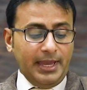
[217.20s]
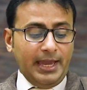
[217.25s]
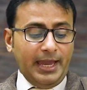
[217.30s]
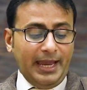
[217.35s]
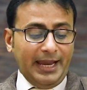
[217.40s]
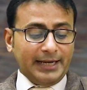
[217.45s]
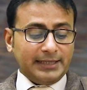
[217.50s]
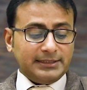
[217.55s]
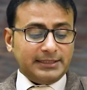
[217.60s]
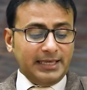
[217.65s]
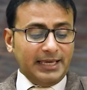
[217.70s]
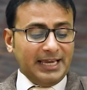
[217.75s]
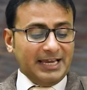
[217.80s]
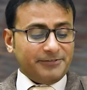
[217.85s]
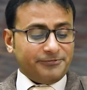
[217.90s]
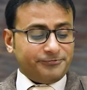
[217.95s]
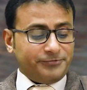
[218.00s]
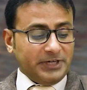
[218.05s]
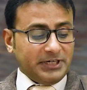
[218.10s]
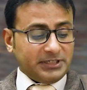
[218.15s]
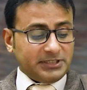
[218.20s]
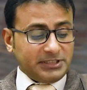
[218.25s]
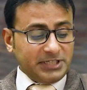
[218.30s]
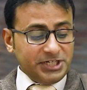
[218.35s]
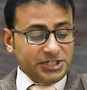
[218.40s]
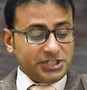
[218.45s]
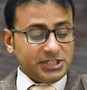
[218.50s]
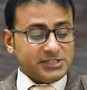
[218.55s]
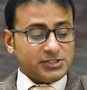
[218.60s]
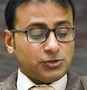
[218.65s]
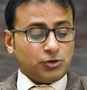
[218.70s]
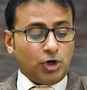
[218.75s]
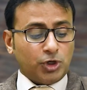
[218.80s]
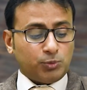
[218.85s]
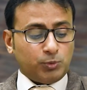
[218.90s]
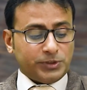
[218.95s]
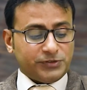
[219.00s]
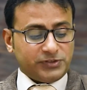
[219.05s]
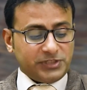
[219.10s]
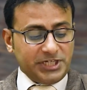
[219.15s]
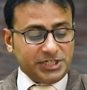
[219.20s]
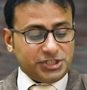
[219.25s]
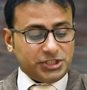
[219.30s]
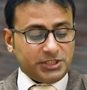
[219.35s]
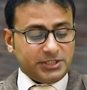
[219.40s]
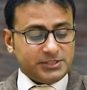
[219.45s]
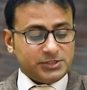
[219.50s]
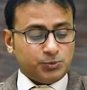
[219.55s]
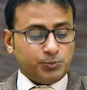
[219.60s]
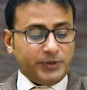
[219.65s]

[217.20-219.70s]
And they have fictitious conversations